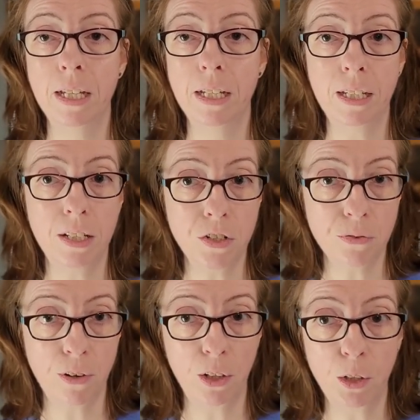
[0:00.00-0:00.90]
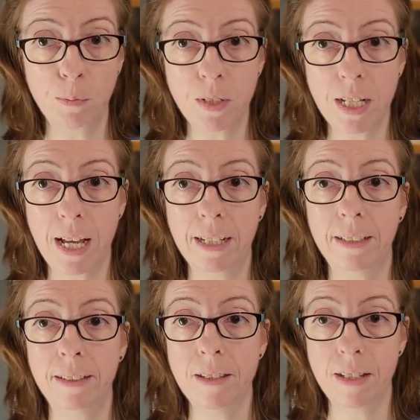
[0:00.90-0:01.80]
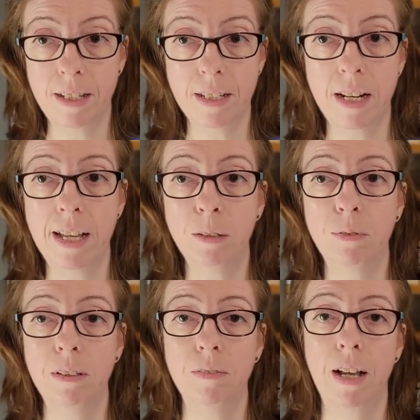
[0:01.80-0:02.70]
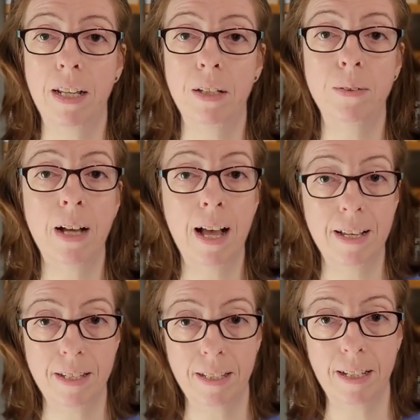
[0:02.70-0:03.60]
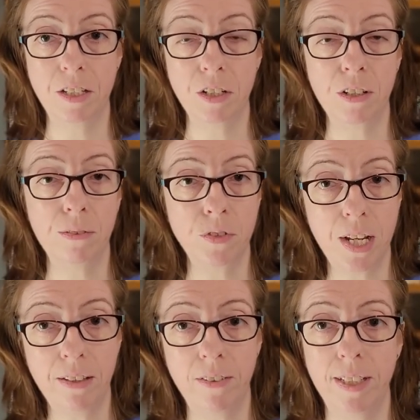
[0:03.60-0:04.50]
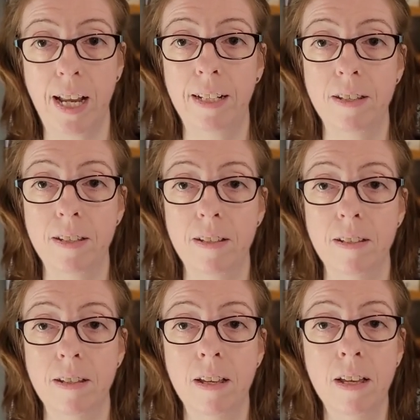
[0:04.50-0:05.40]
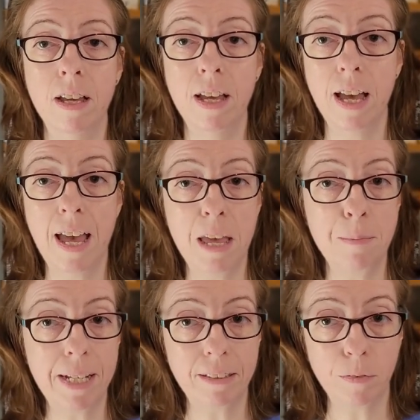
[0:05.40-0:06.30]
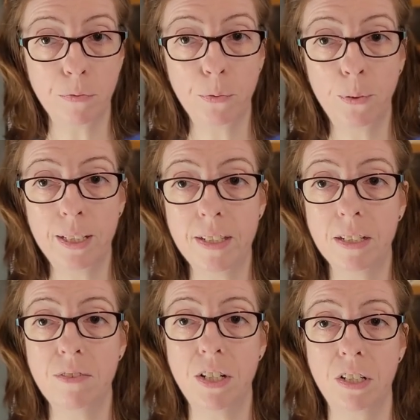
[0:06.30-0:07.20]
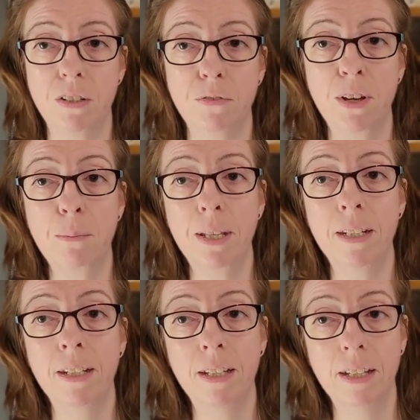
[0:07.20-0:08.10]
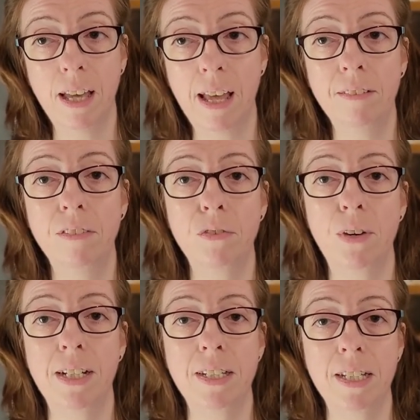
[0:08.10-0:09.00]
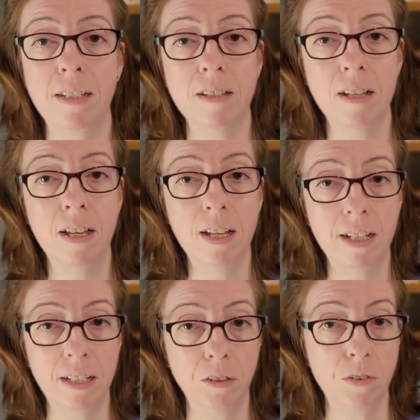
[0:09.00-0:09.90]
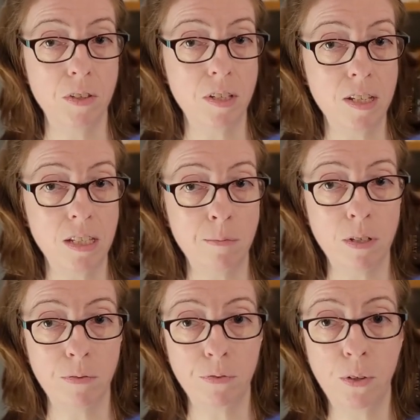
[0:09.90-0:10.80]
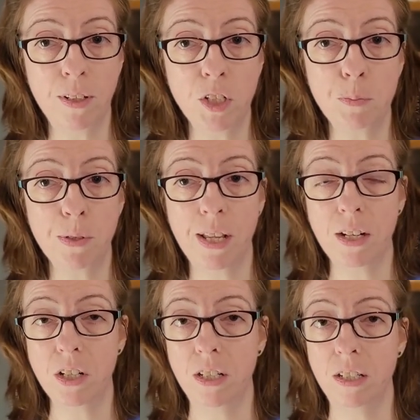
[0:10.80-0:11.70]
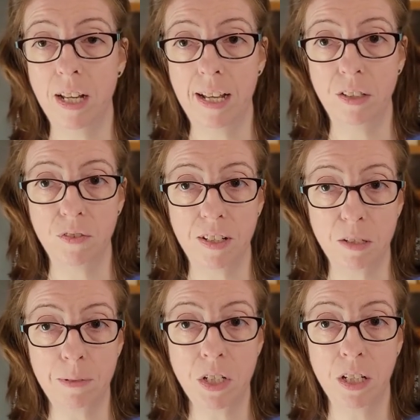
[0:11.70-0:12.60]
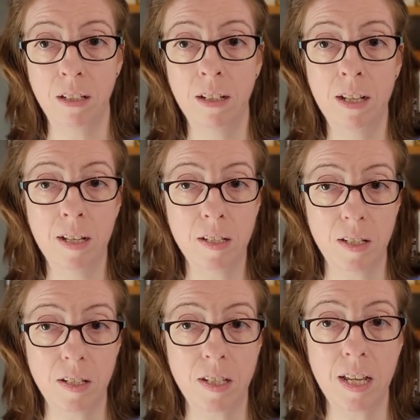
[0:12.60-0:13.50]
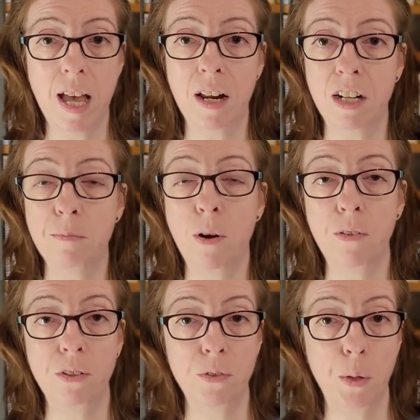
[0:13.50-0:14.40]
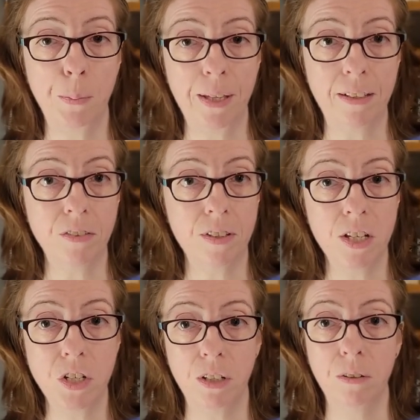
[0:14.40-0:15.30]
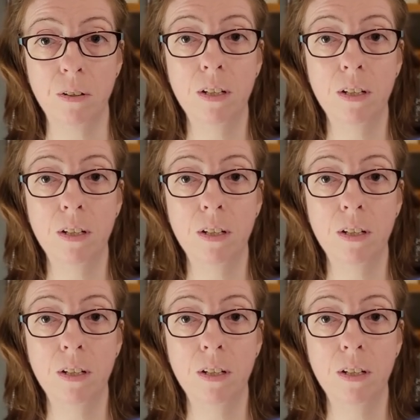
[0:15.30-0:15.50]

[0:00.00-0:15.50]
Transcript: Each volume tackles intellectual value as a category of gender analysis, aiming at the full integration of women and their writings into the systems of knowledge production and transmission since the early modern European tradition.